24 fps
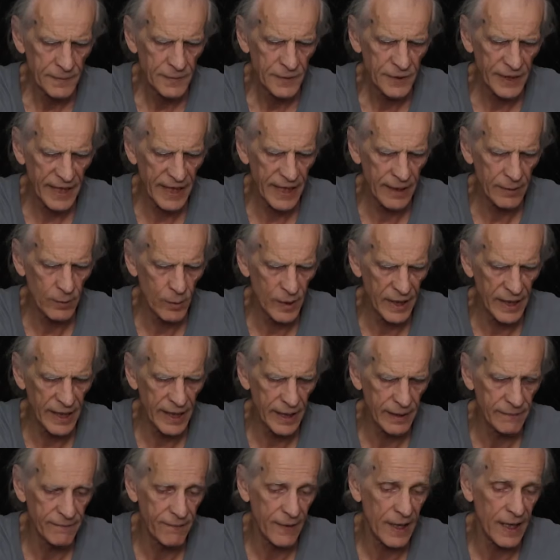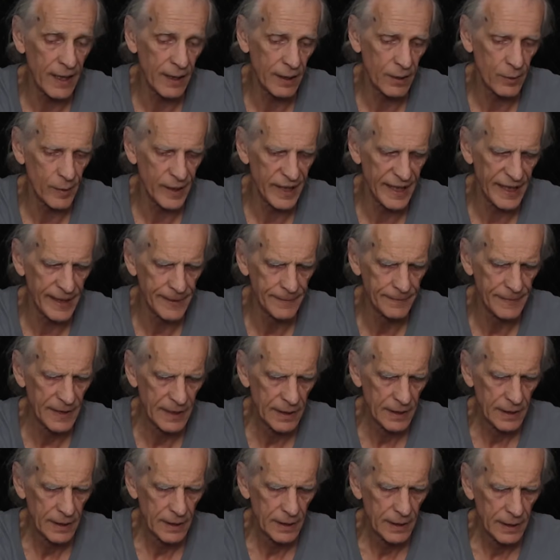sand away, file away,
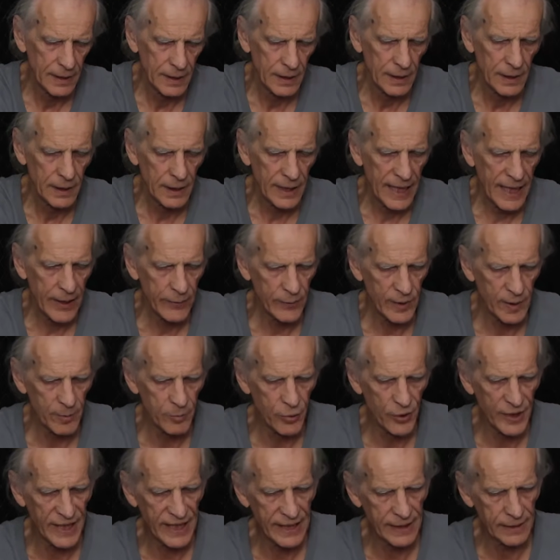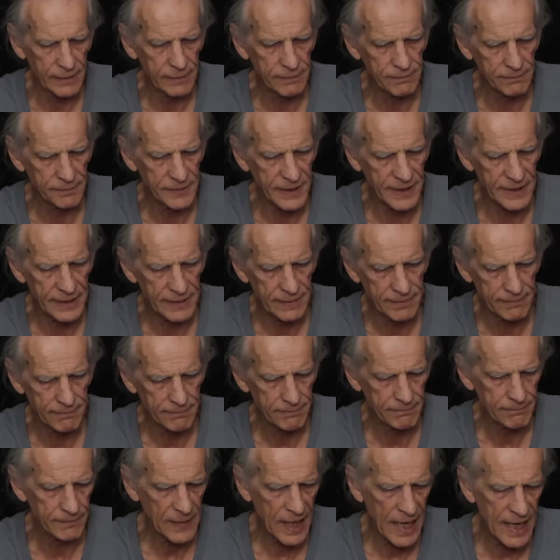and we bring this
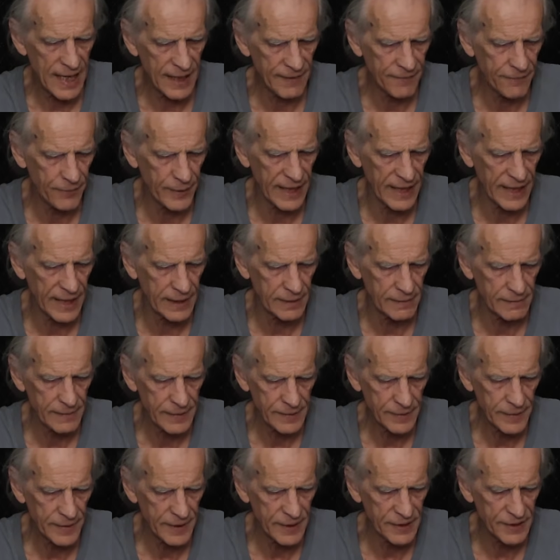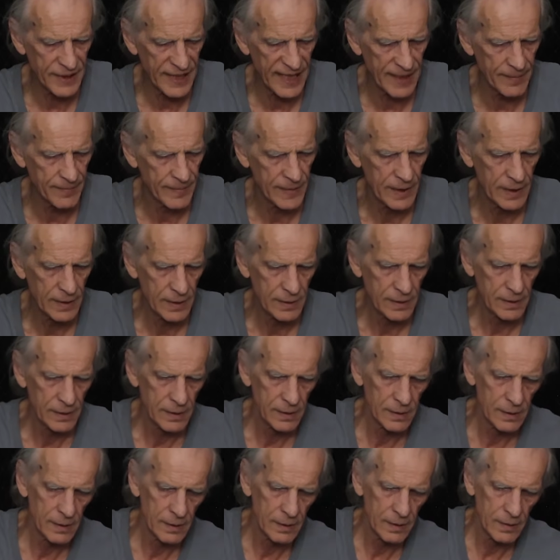high fret to the same
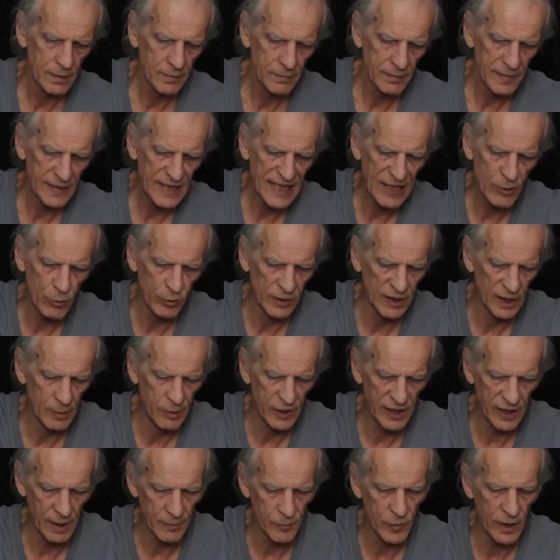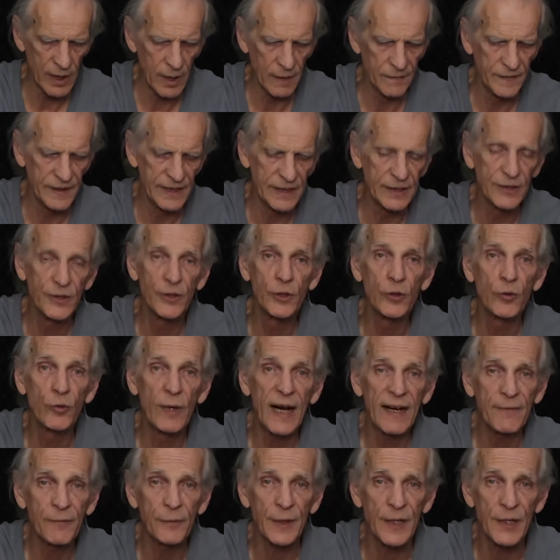equilibrium of these two
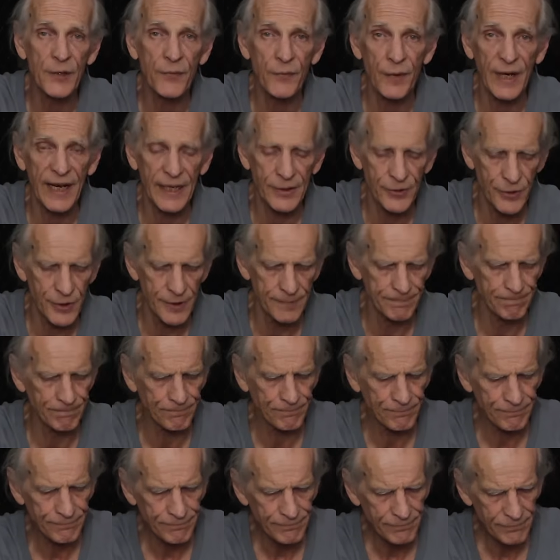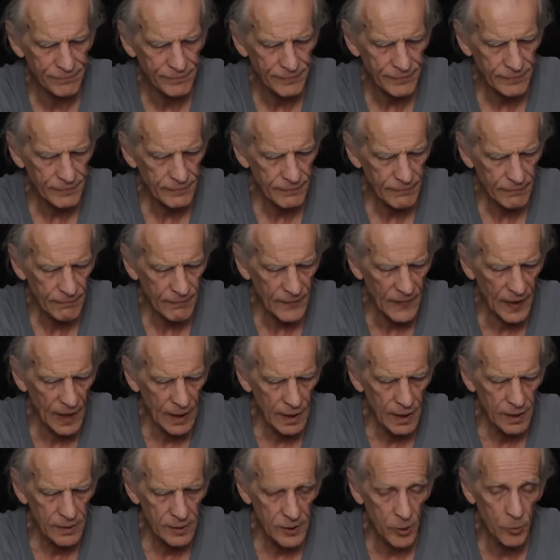reference frets.
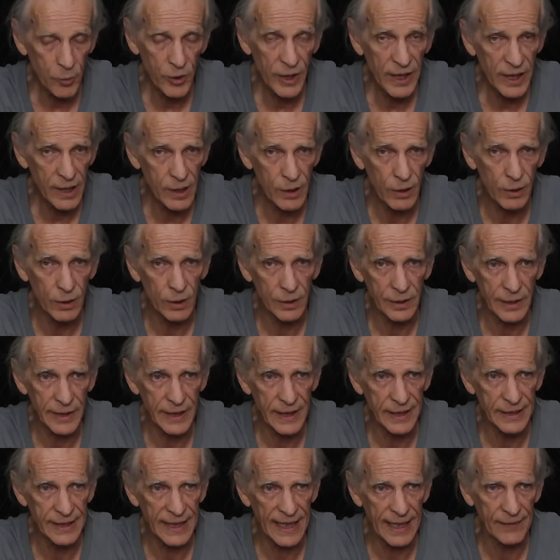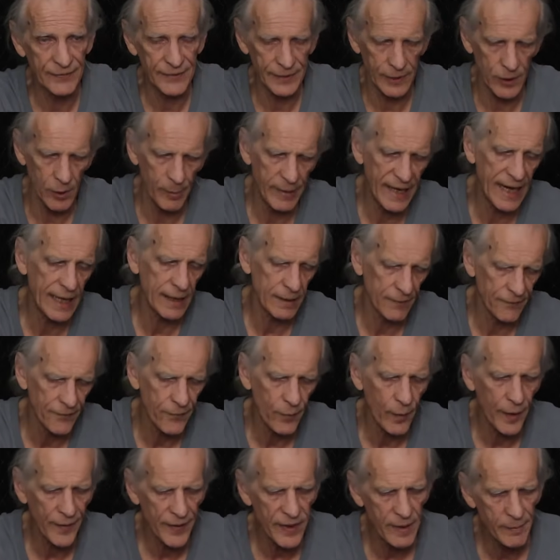So pretty cool. You didn't have to go back and
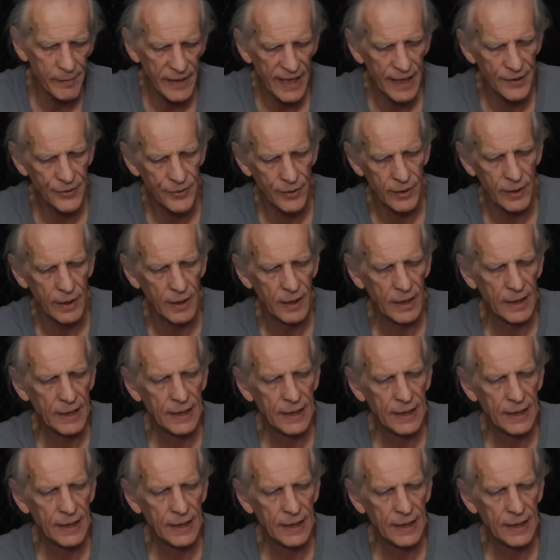forth and measure.